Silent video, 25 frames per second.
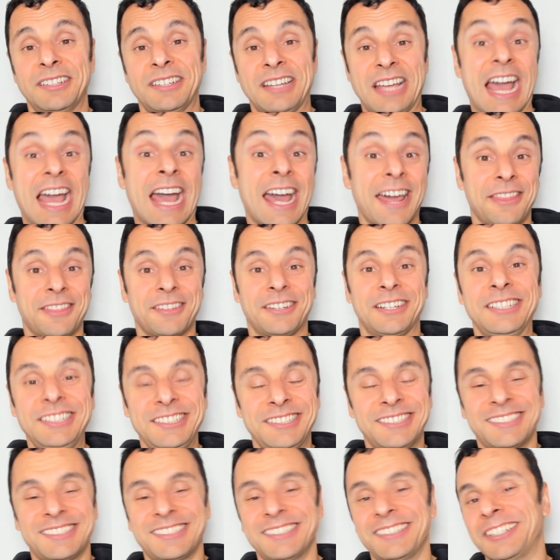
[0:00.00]

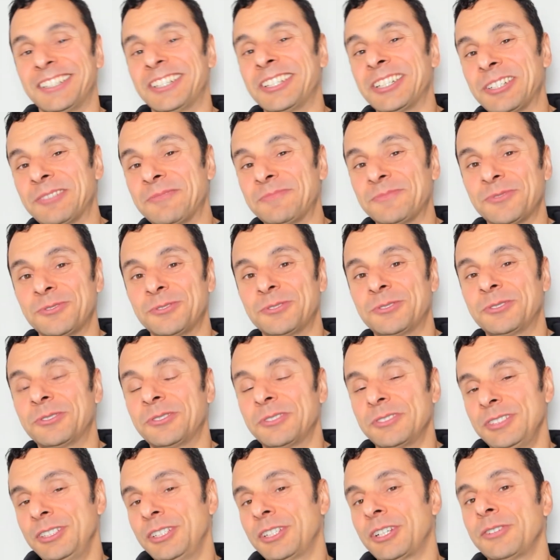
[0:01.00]
athlete, or
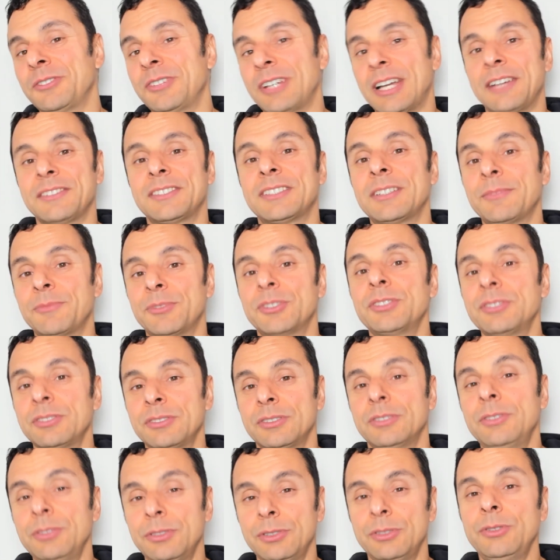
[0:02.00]
how someone
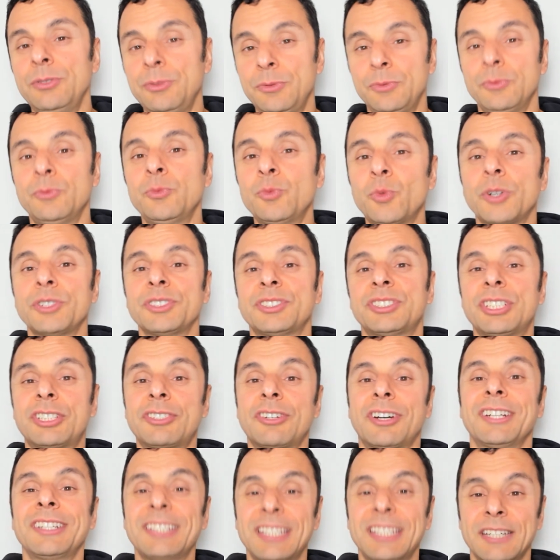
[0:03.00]
who wants to
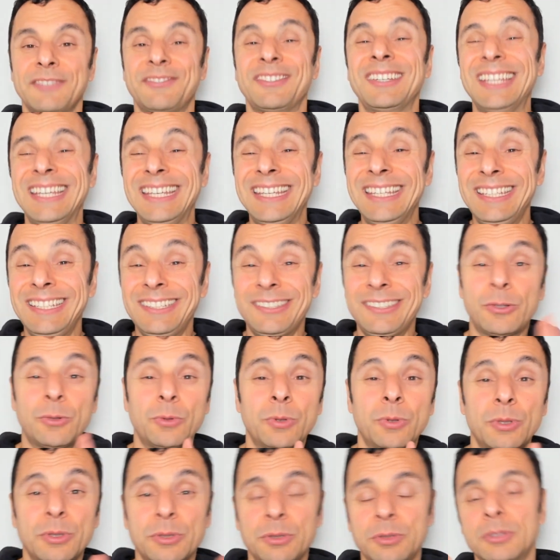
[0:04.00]
try and give
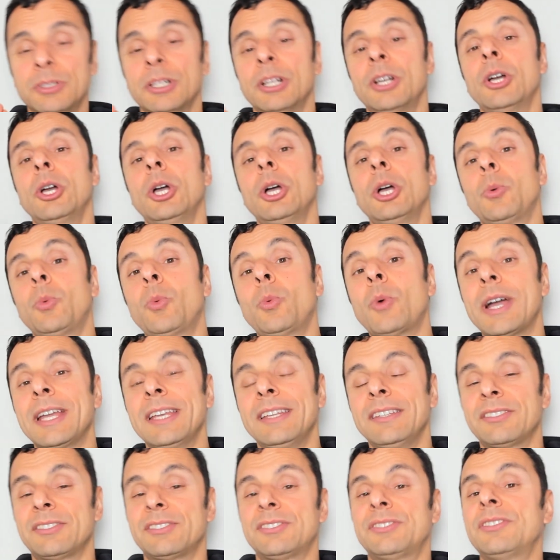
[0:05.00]
equal
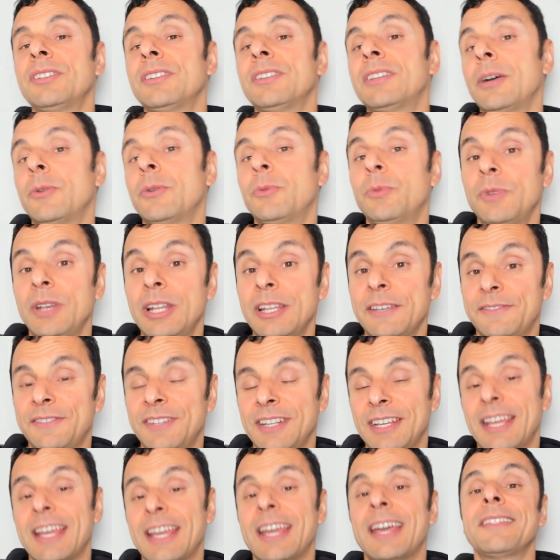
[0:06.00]
weight to their
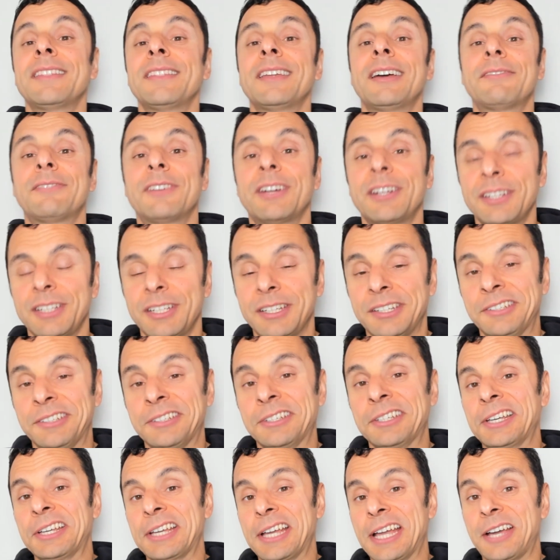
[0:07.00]
lifting and their running,
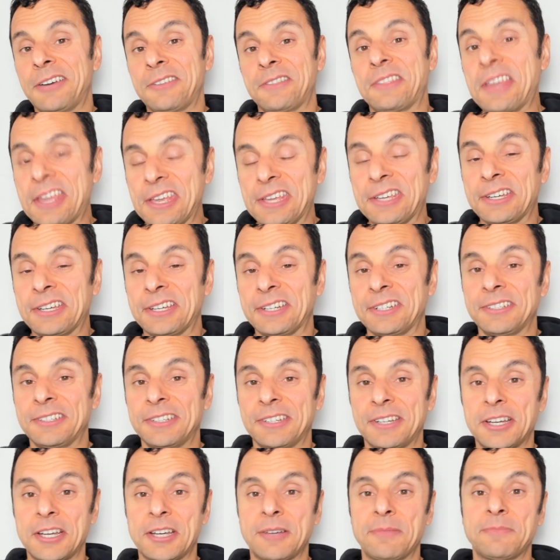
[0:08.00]
how they can
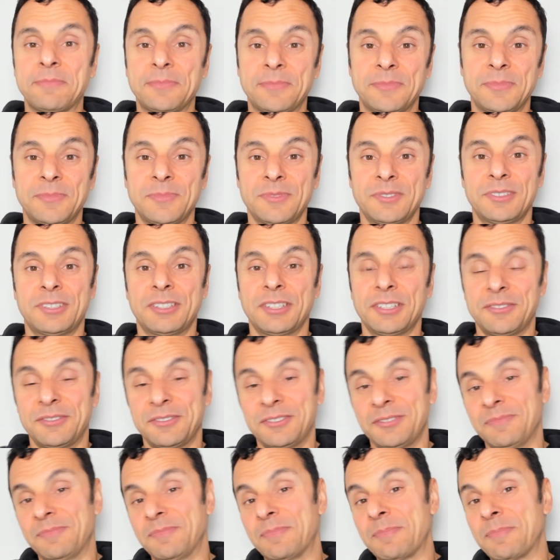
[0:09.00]

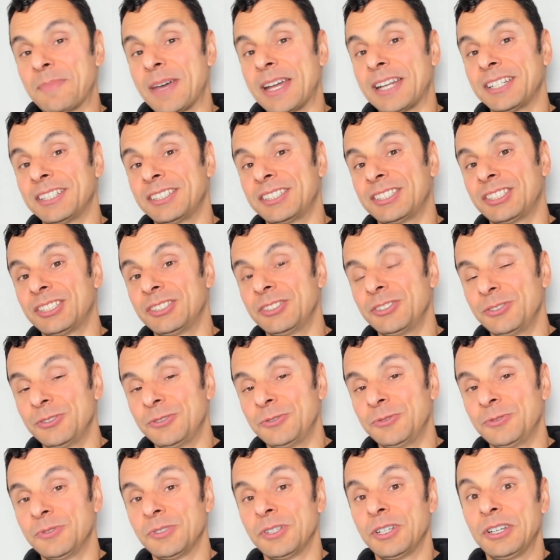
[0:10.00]
manage
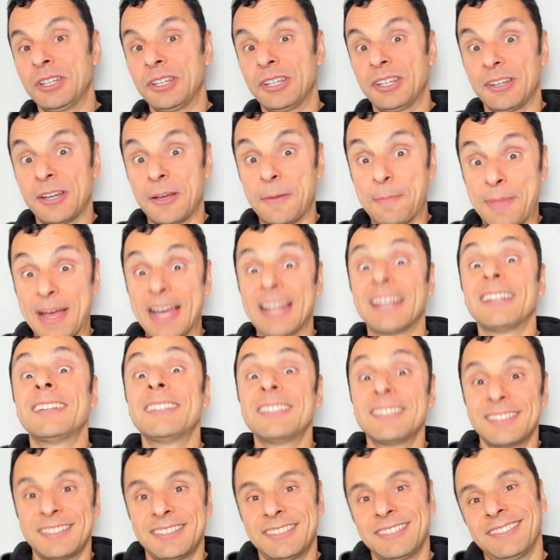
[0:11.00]
to
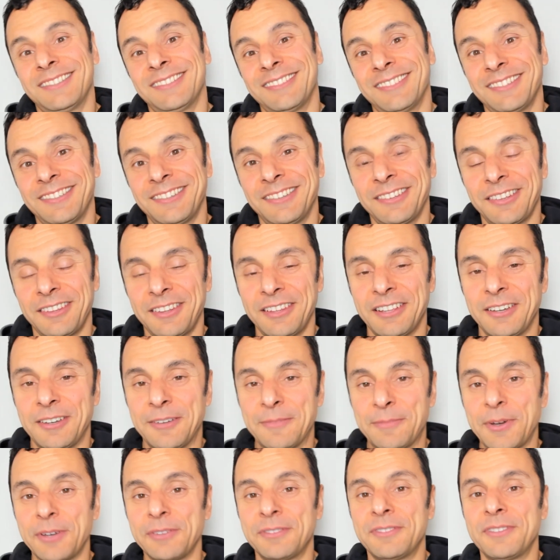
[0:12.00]
balance
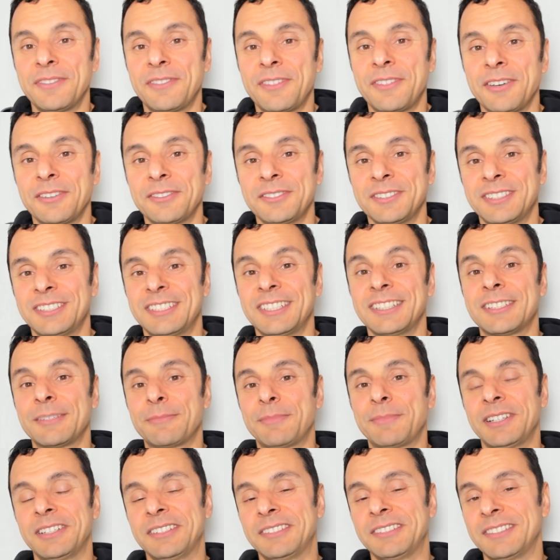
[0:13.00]
both of those
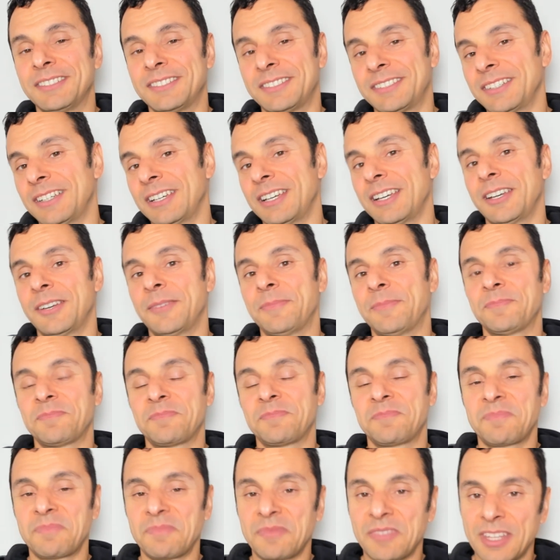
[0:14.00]
disciplines,
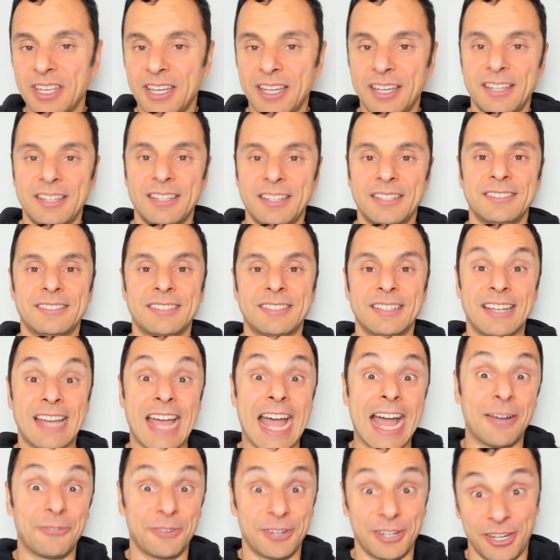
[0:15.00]
and
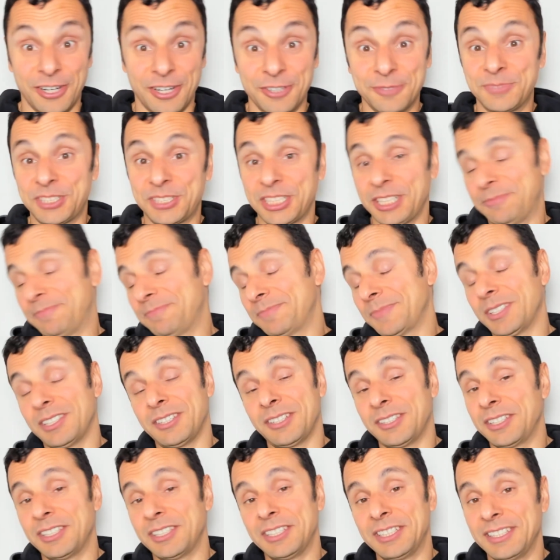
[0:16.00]
how a home gym
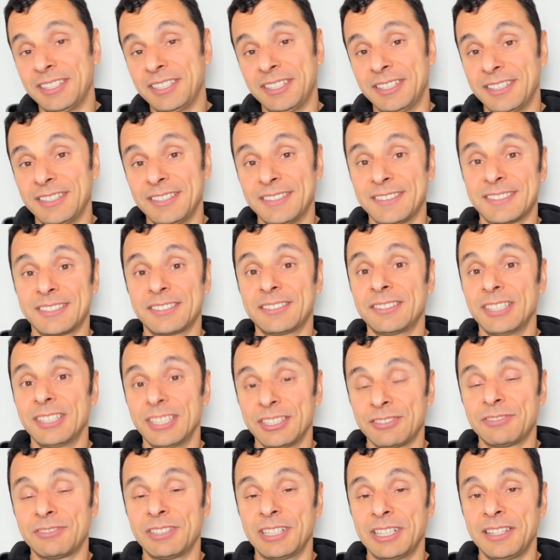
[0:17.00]
is
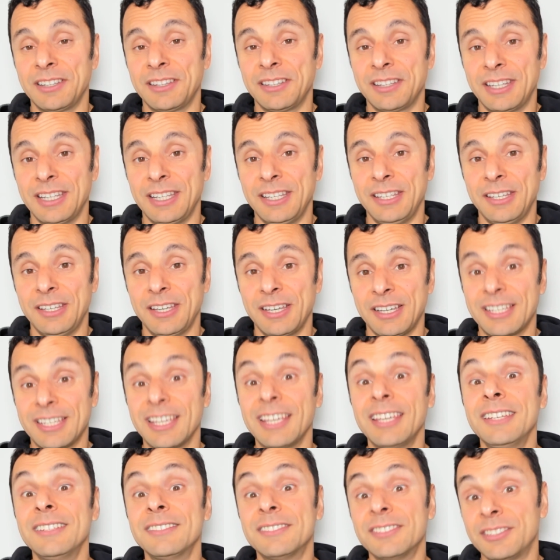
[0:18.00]
really the
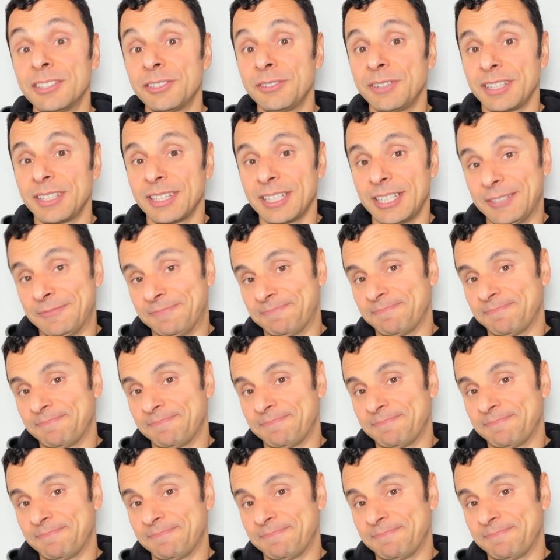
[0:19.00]
key to doing that.